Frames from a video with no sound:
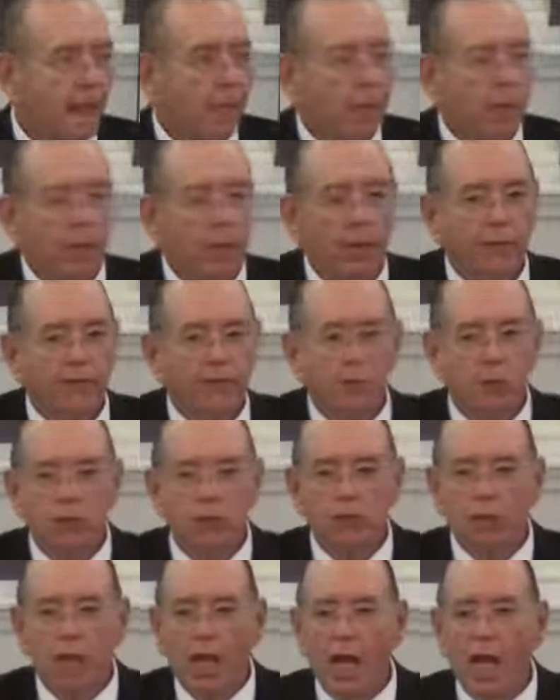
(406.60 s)
But if you
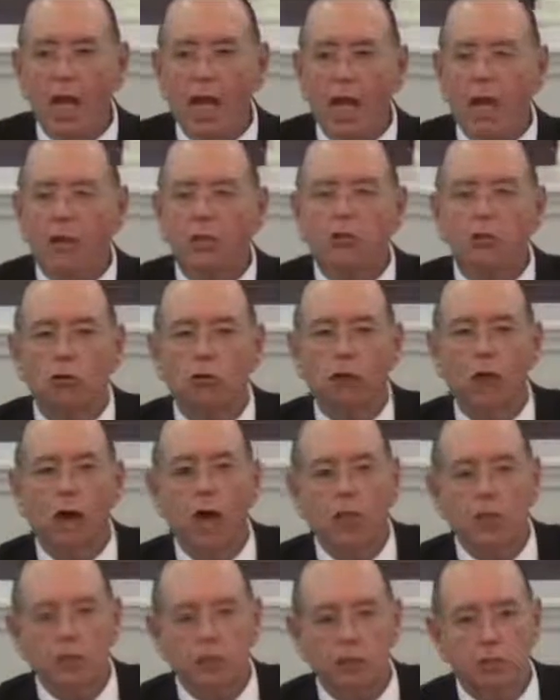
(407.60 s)
dared
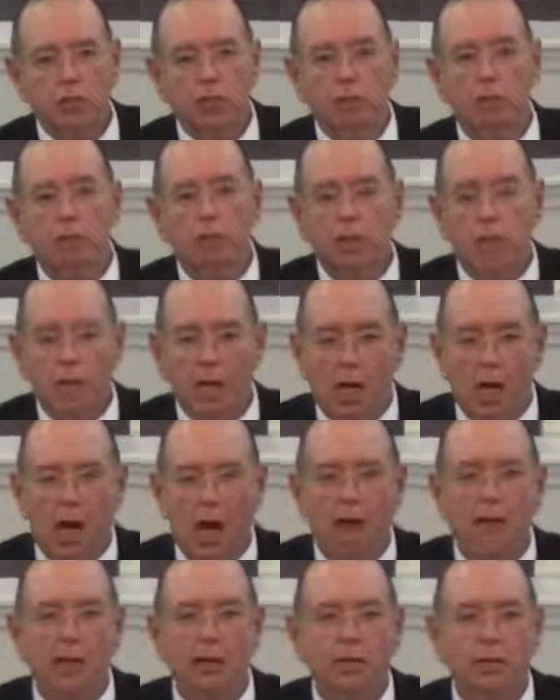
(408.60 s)
cross the
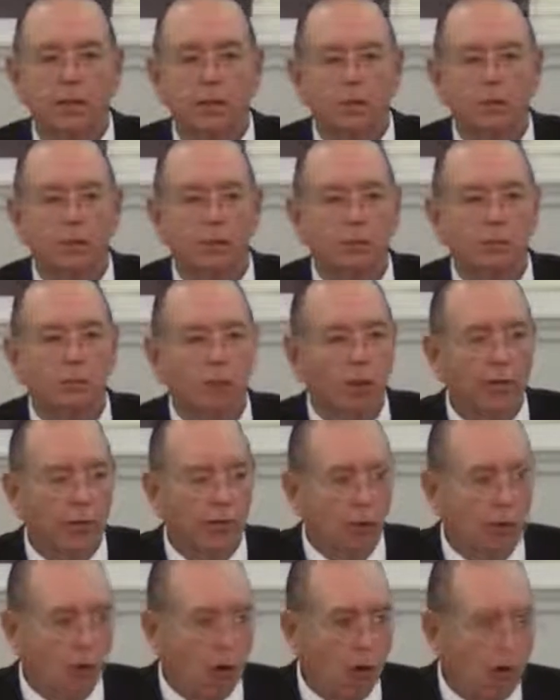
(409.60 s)
Rubicon with
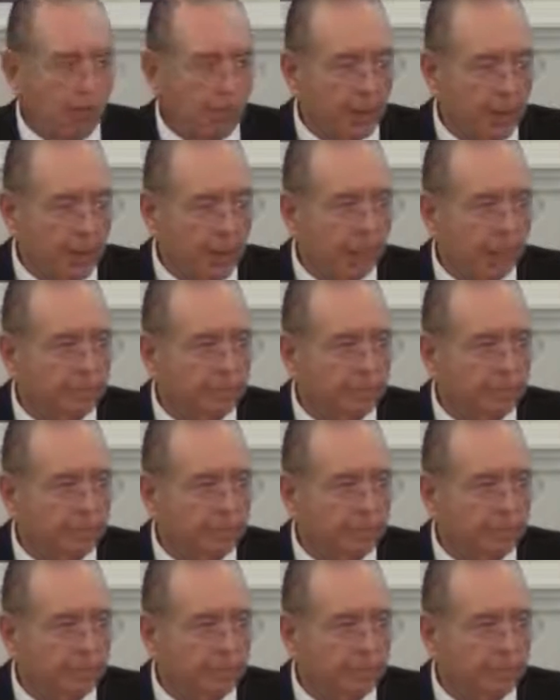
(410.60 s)
an army,